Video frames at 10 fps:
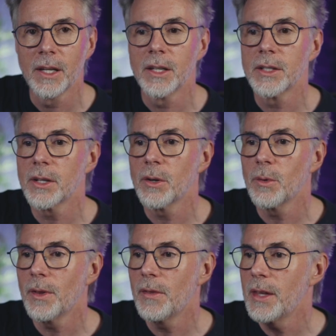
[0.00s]

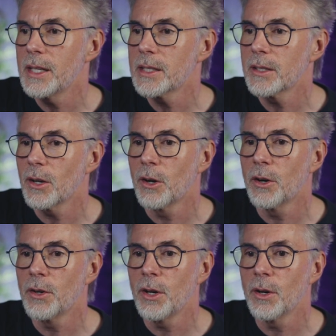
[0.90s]
So this
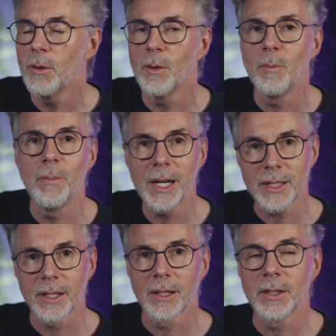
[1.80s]
audio
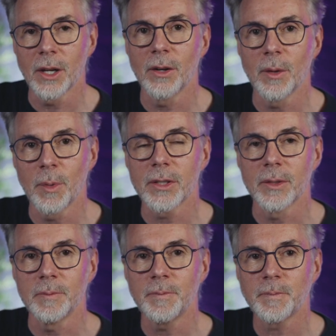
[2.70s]
mixer down at the
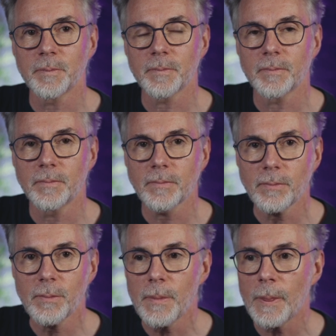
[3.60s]
bottom
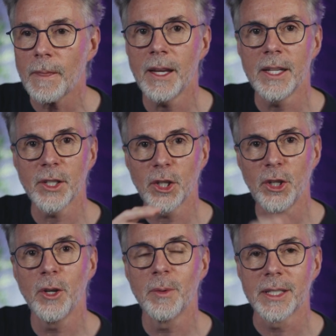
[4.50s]
is
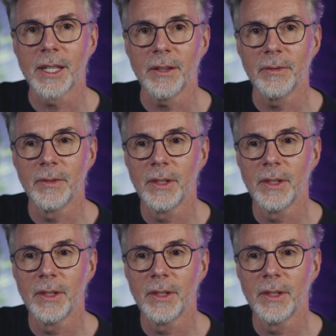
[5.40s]
cumulative